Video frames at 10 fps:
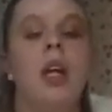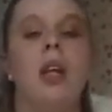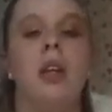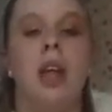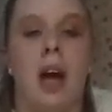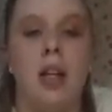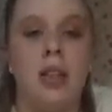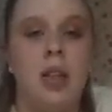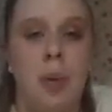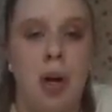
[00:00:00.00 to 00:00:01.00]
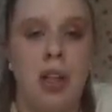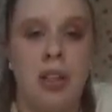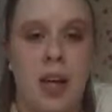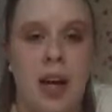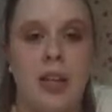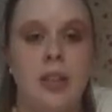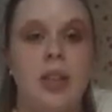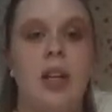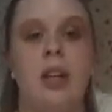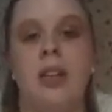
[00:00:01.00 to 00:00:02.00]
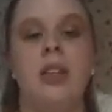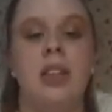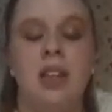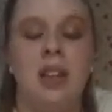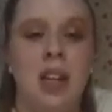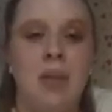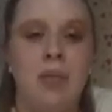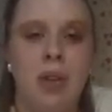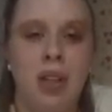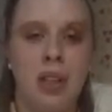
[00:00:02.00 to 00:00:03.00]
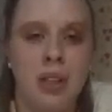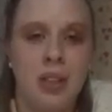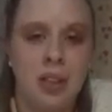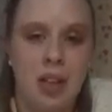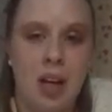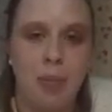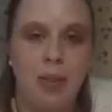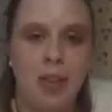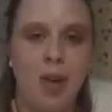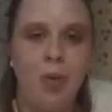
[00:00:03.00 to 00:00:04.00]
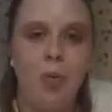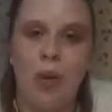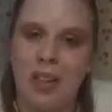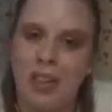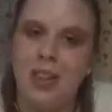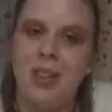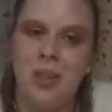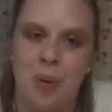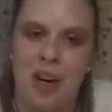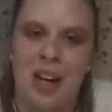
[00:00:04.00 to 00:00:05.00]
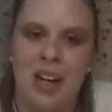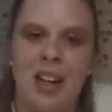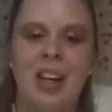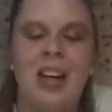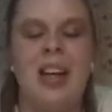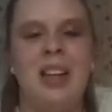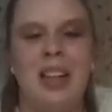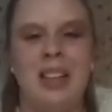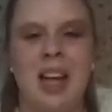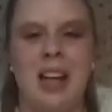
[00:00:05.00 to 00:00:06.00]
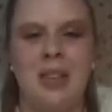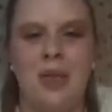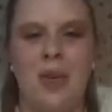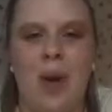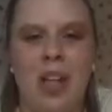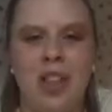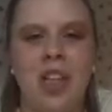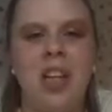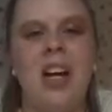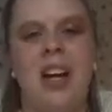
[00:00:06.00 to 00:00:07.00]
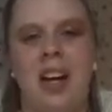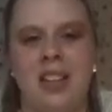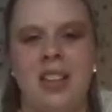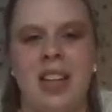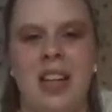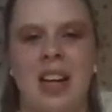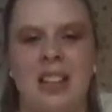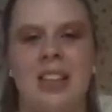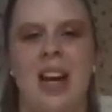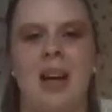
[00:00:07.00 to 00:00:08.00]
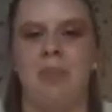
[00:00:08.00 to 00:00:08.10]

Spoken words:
that is a part of science. And this theme for this episode was spring. Thanks guys for watching, and I'll see you next time.